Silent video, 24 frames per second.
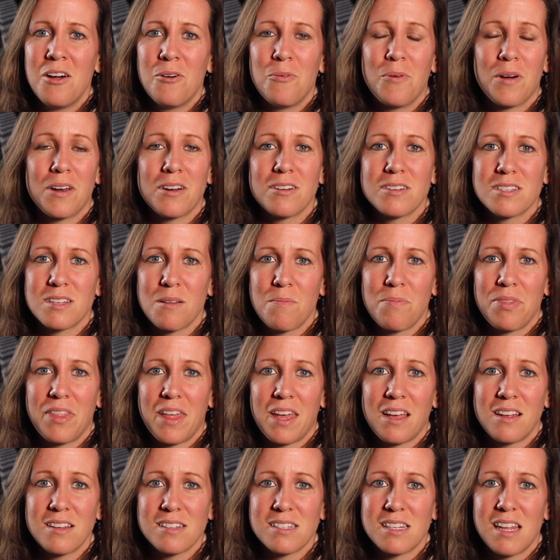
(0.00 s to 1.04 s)
What are some
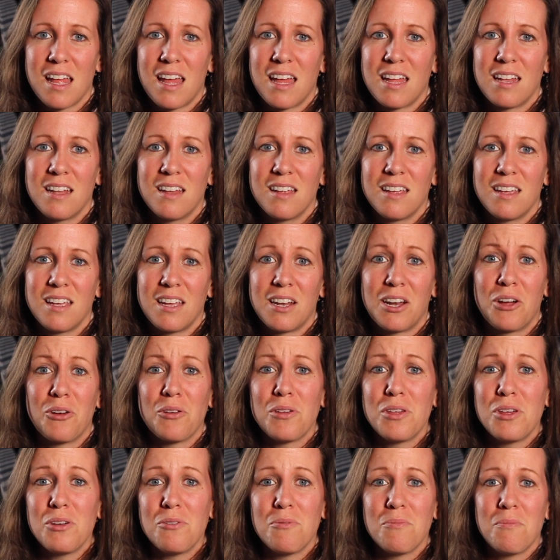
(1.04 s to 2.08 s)
things that,
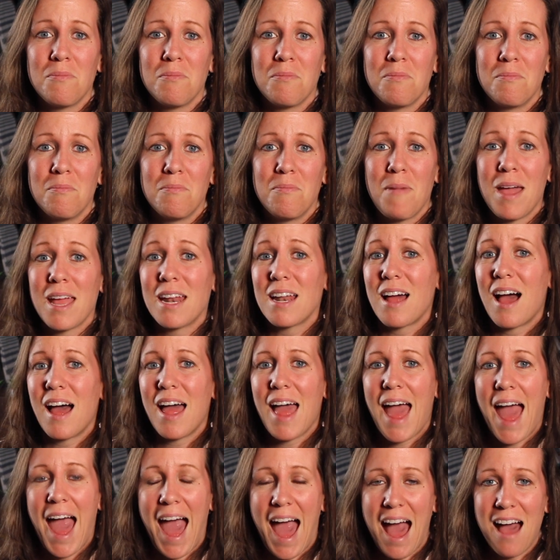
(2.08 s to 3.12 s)
you may
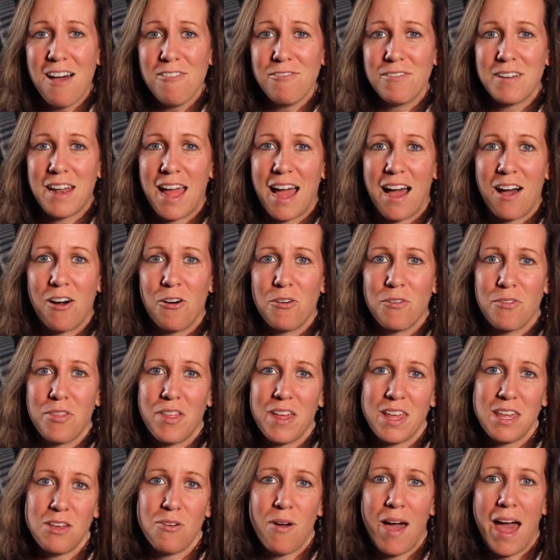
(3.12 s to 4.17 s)
not have now
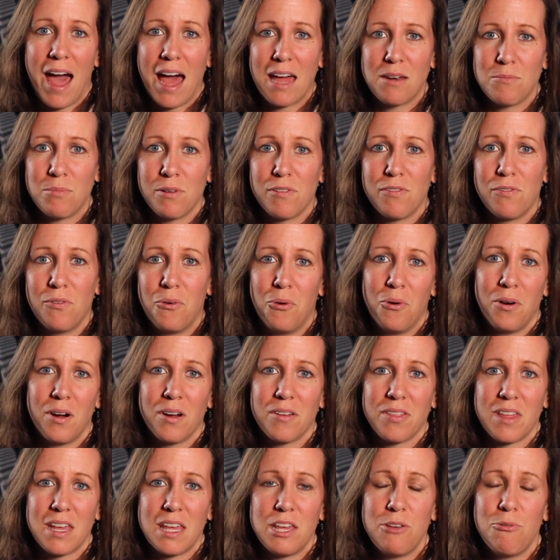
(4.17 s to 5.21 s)
that you had
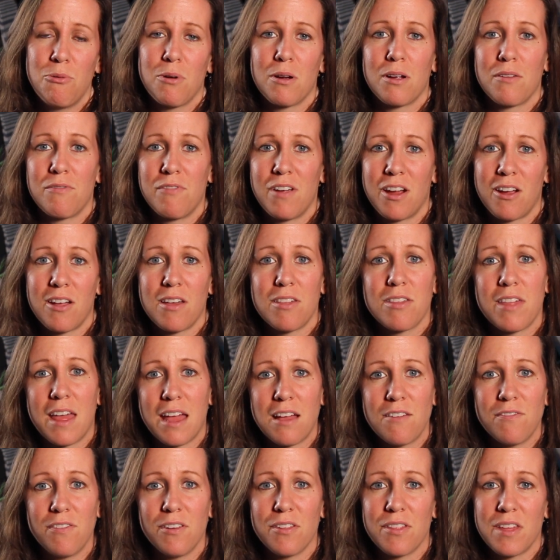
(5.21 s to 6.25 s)
before that you were very
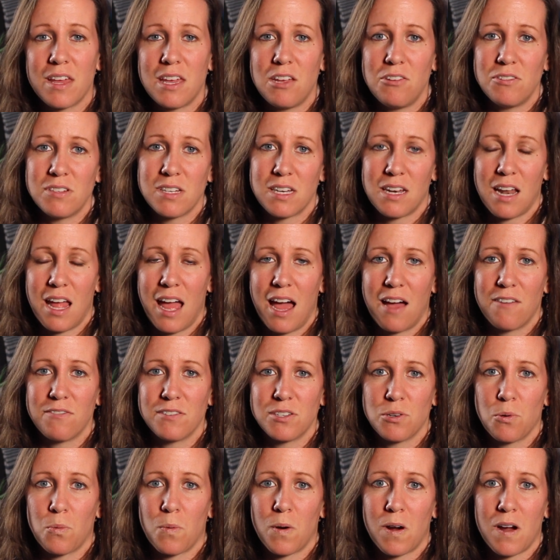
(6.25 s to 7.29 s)
thankful that you didn't have
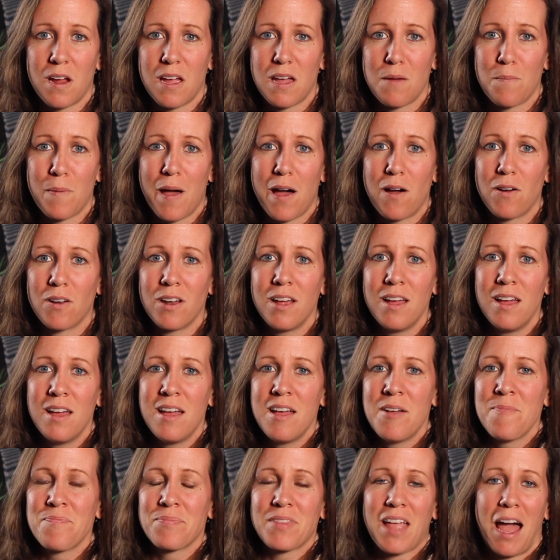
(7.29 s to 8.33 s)
to worry about?
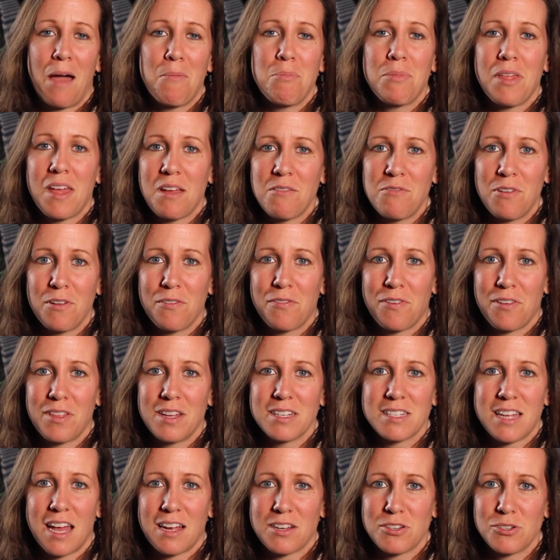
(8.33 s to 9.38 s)
I'm thankful for
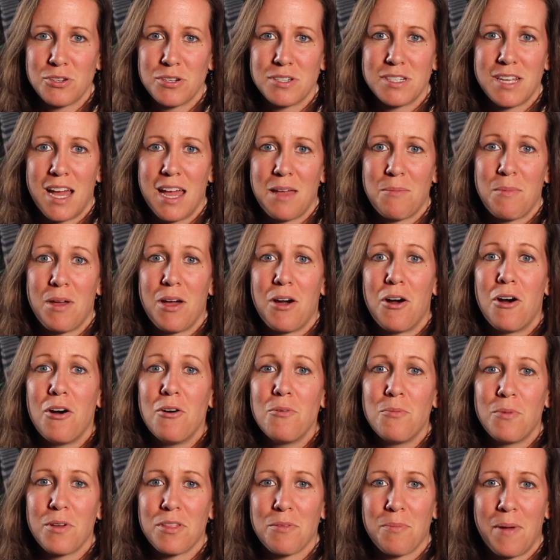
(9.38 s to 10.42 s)
this extra time at
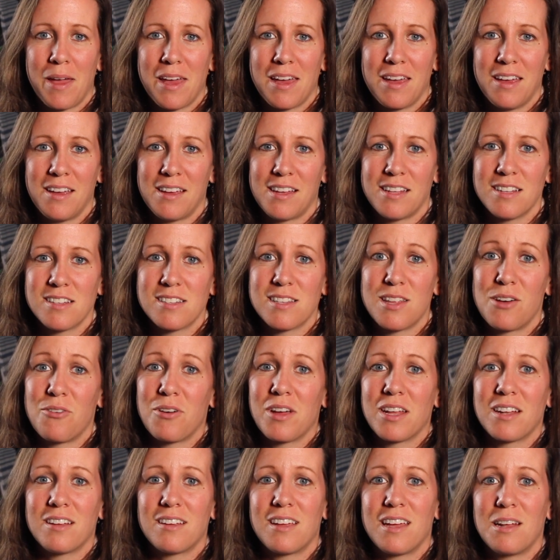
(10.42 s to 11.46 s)
home with my kids, though
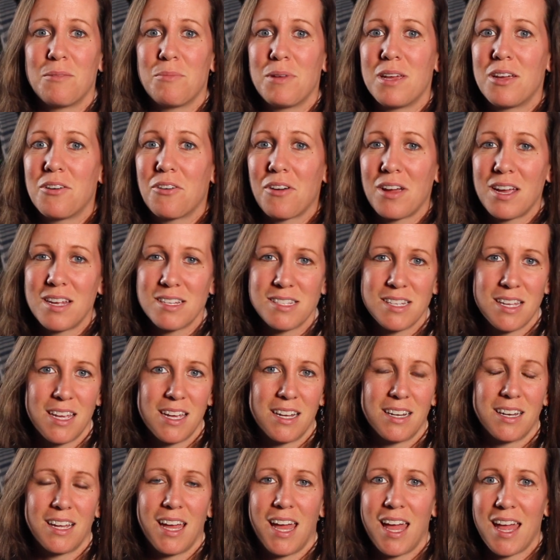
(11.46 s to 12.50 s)
it can be crazy
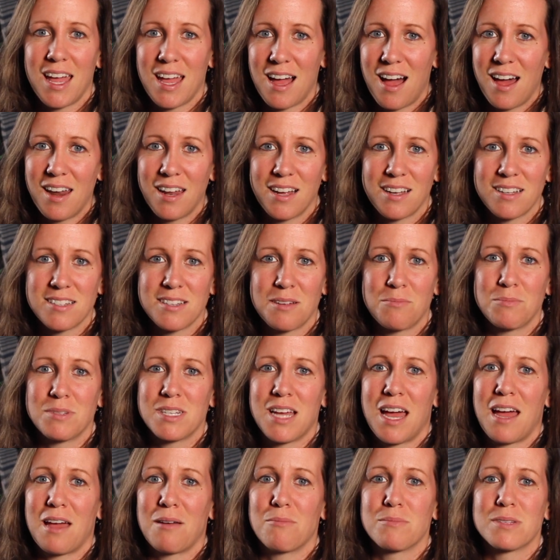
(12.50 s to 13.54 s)
and chaotic
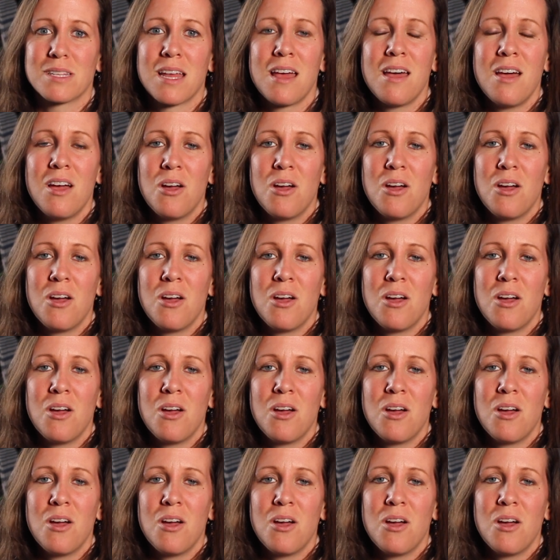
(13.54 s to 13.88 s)
sometimes.